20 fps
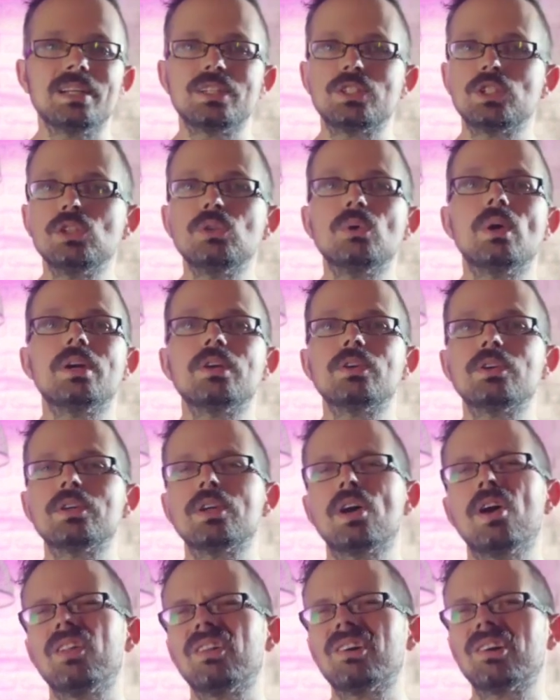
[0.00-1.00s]

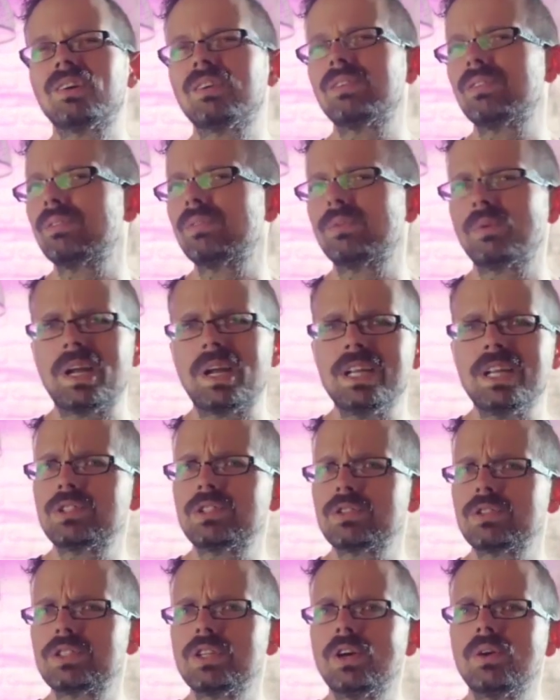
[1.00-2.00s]
$200 range
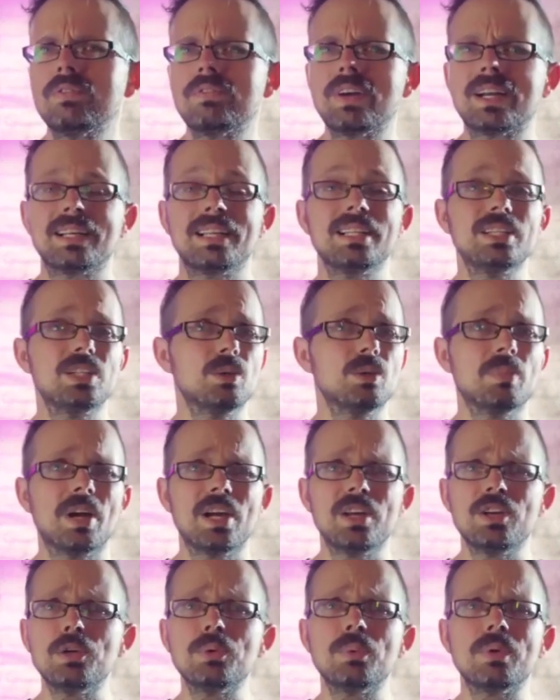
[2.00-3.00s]
or so. In fact, I think you can buy
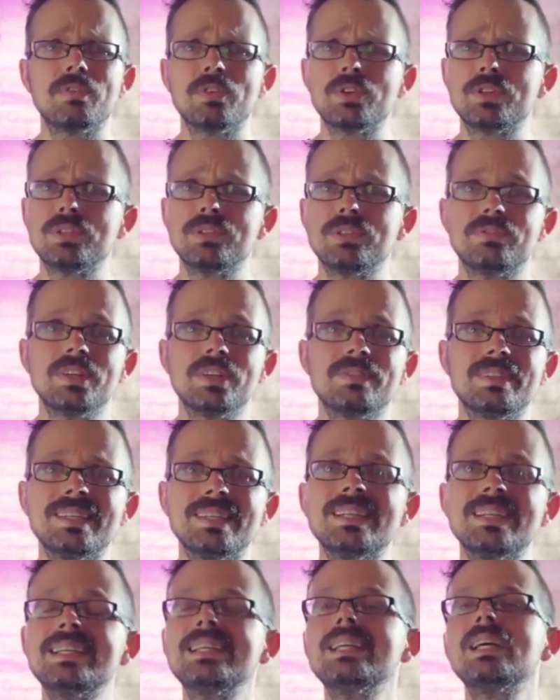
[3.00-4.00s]
a new one for
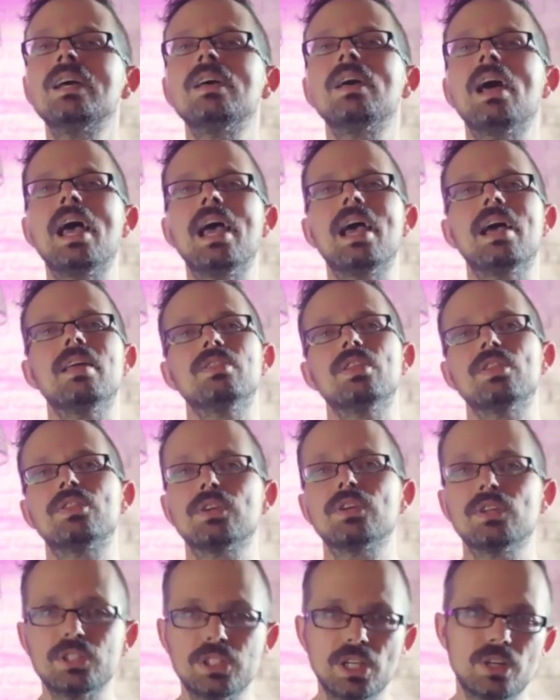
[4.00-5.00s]
$250. And the
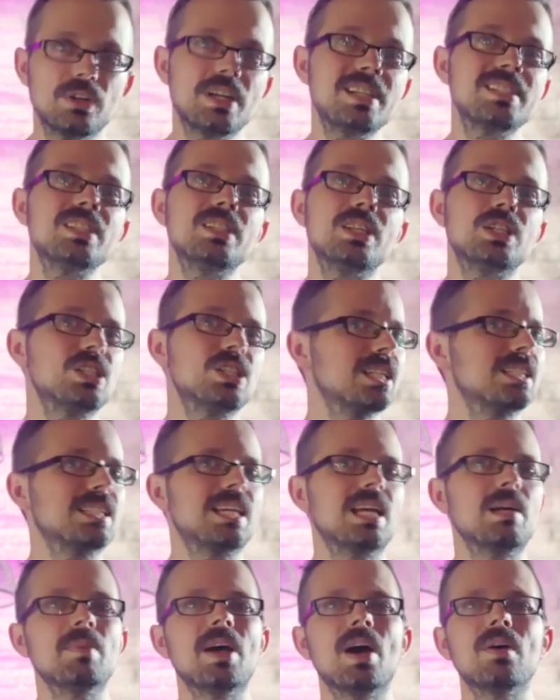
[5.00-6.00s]
third generation that just
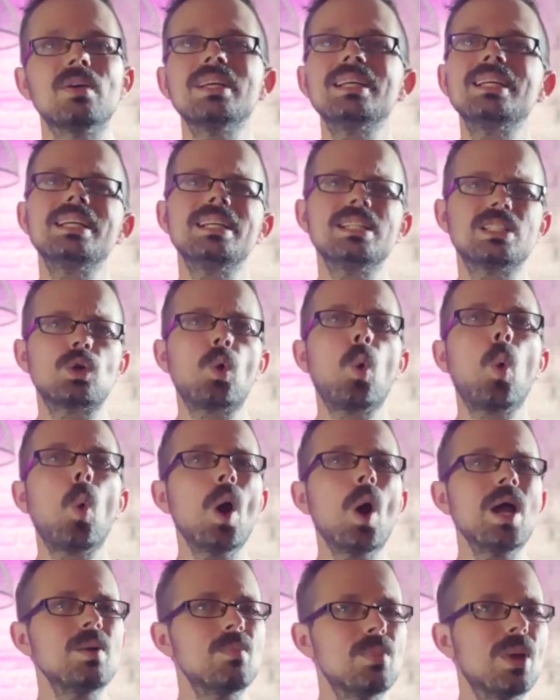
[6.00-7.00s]
came out is
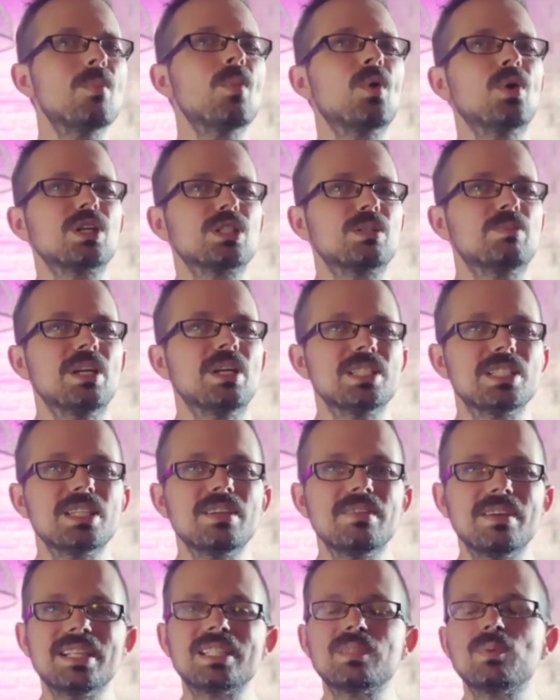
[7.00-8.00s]
quite a bit more
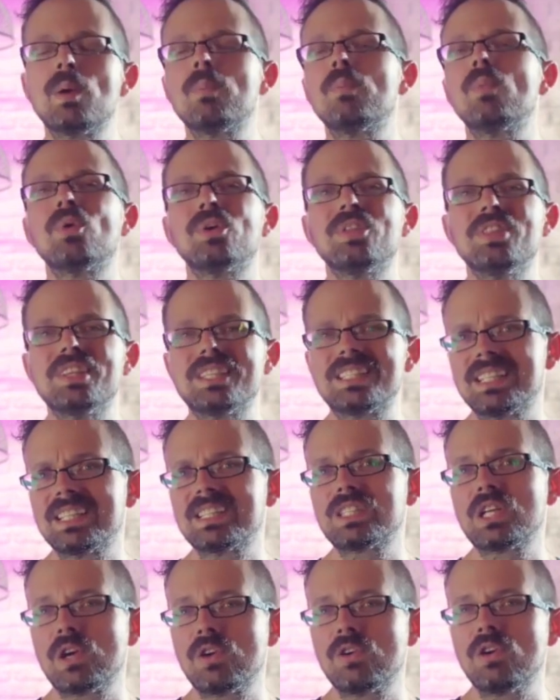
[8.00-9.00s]
expensive. It's up more in the
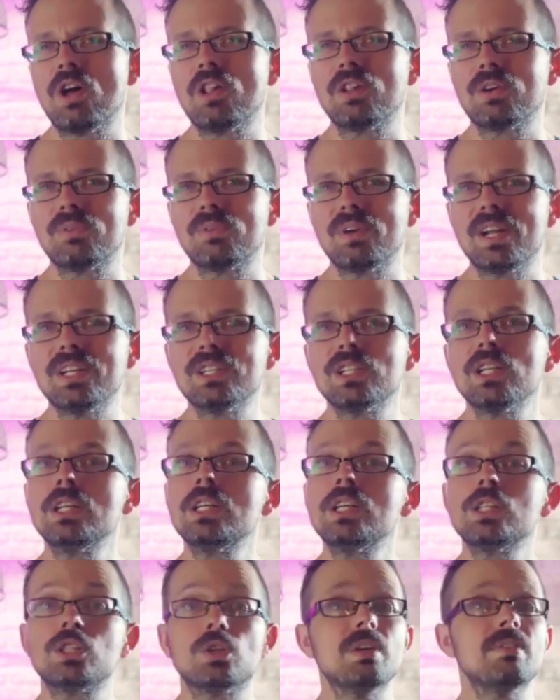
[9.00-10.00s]
$600 range.
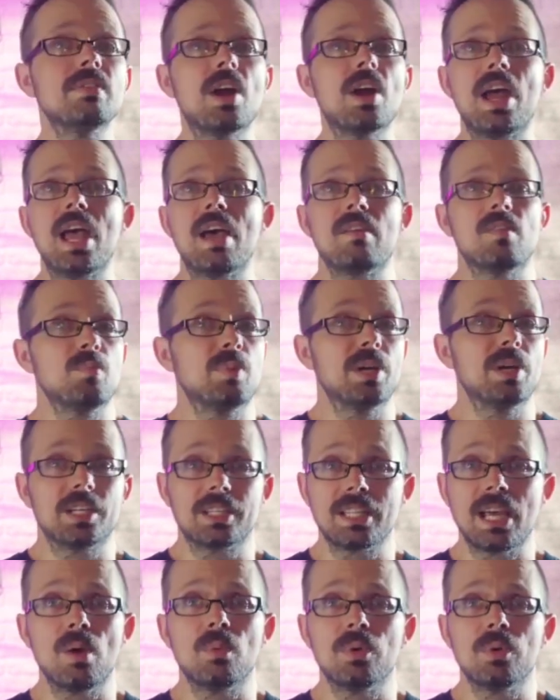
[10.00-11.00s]
So even I haven't picked
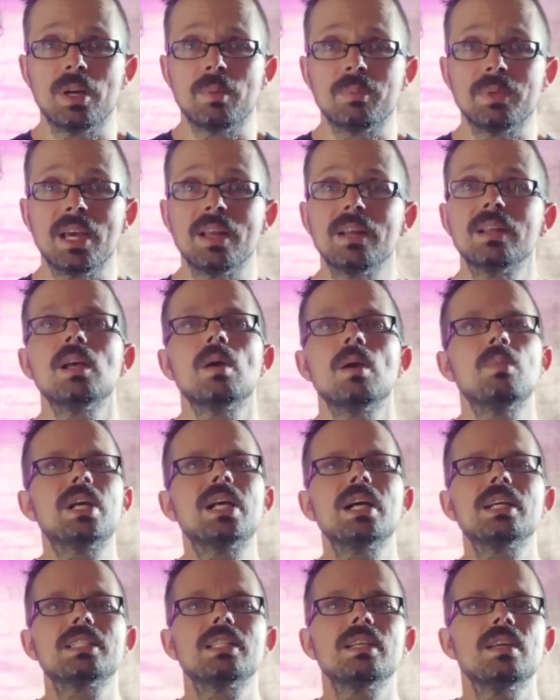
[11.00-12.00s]
that one up yet,
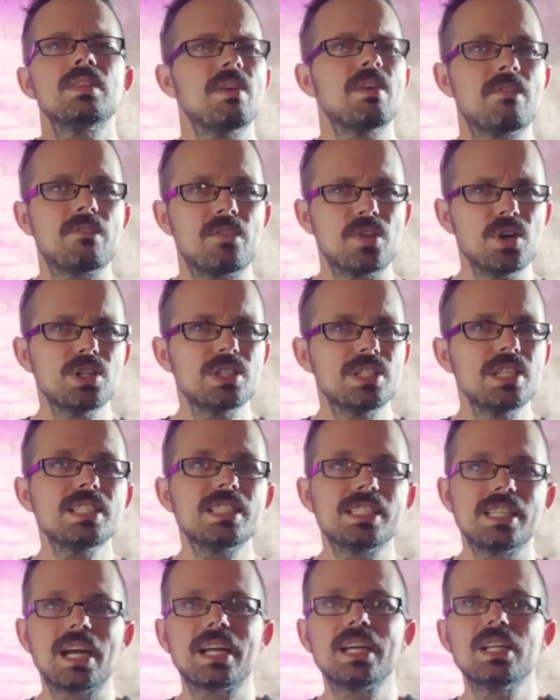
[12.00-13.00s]
because the first and
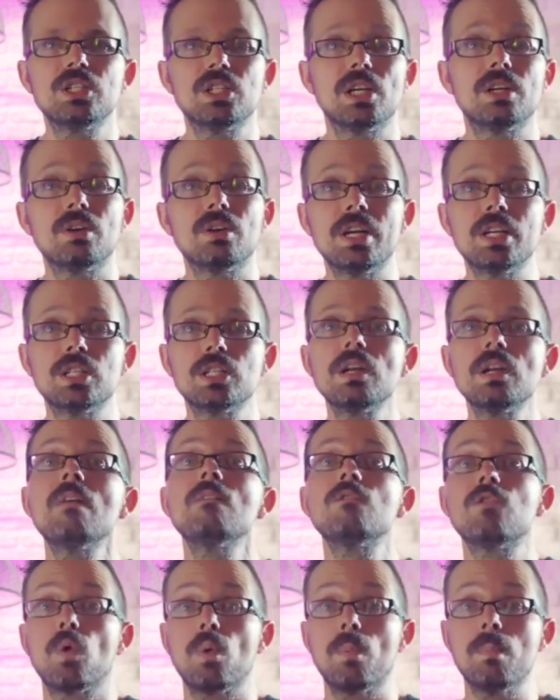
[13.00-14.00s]
second generation
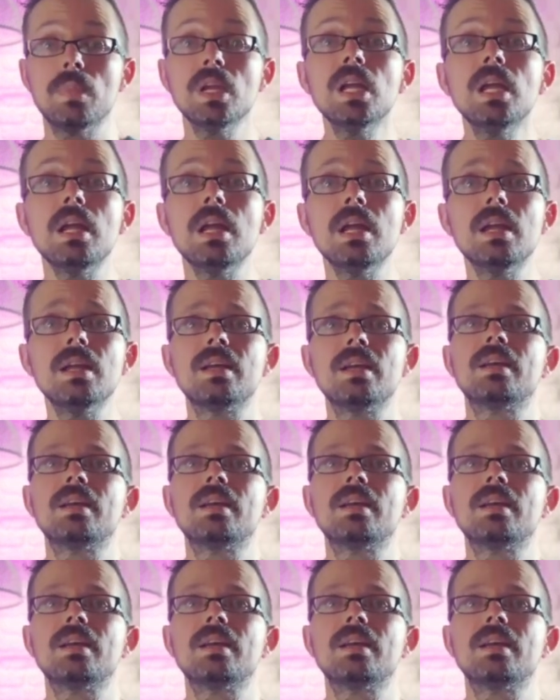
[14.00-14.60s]
for me